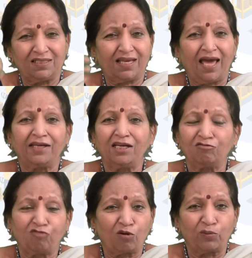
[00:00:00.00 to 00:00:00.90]
Carry
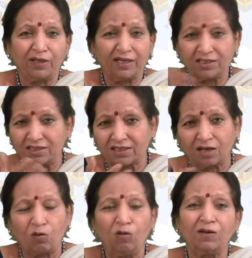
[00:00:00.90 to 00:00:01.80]
and forward agents
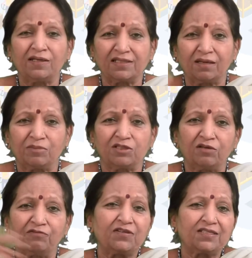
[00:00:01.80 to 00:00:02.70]
are all examples
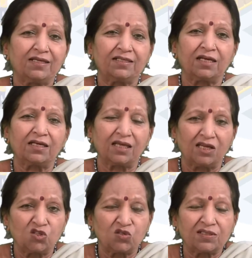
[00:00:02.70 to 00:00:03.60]
of facilitating
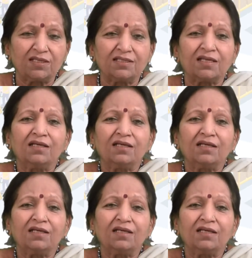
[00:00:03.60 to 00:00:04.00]
agencies